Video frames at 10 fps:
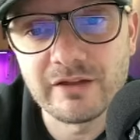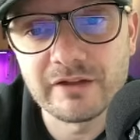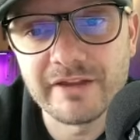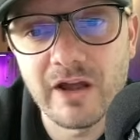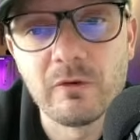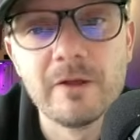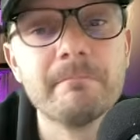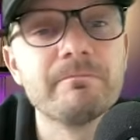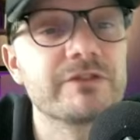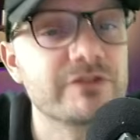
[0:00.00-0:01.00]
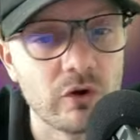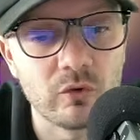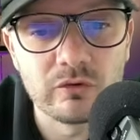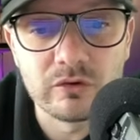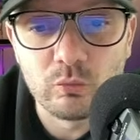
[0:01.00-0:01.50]
not now.
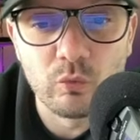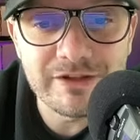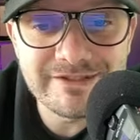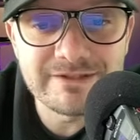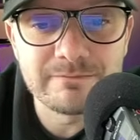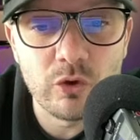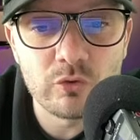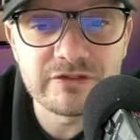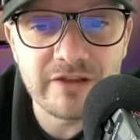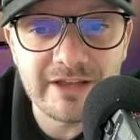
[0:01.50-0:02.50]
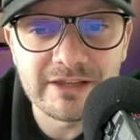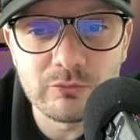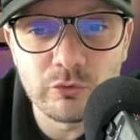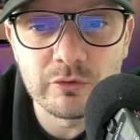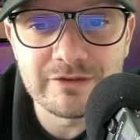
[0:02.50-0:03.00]
So what's most likely
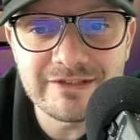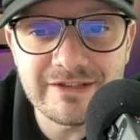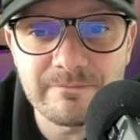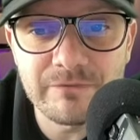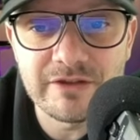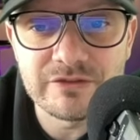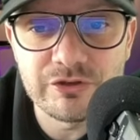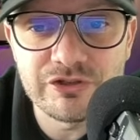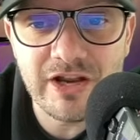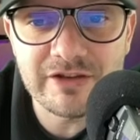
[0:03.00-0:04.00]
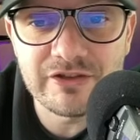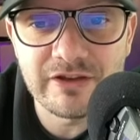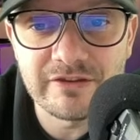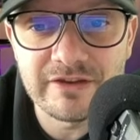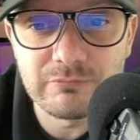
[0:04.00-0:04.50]
we will see? It's rejection
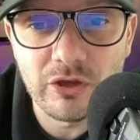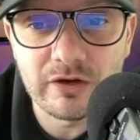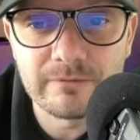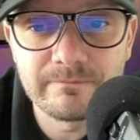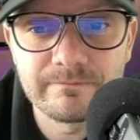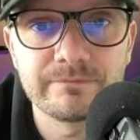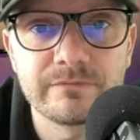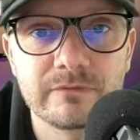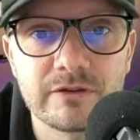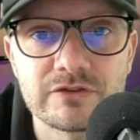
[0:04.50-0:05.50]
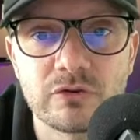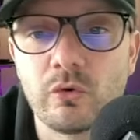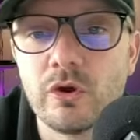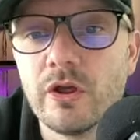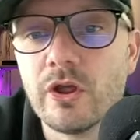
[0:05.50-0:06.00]
at this block.
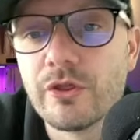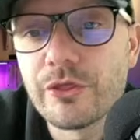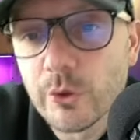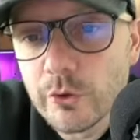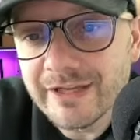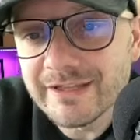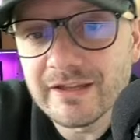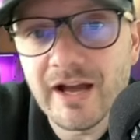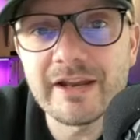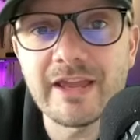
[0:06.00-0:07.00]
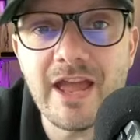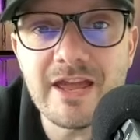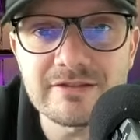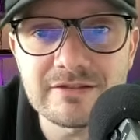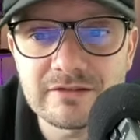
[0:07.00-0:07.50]
So
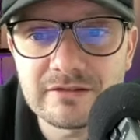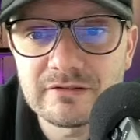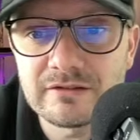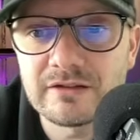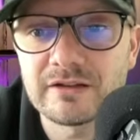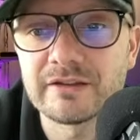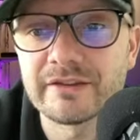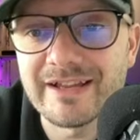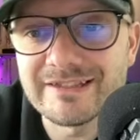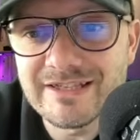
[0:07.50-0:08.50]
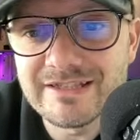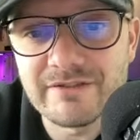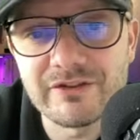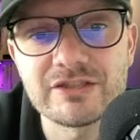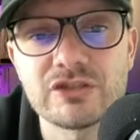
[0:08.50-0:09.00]
1398,
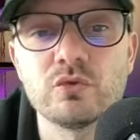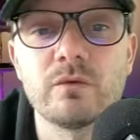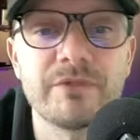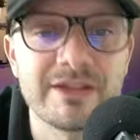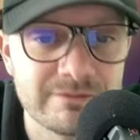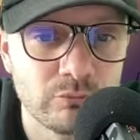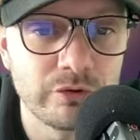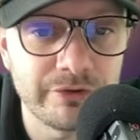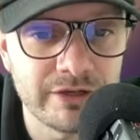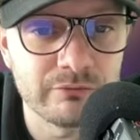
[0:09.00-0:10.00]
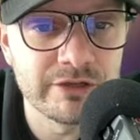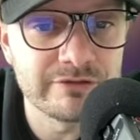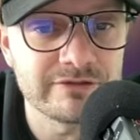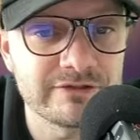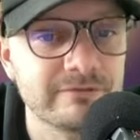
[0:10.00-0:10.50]
1972, it's more than real
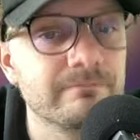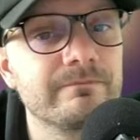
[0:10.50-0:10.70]
to see.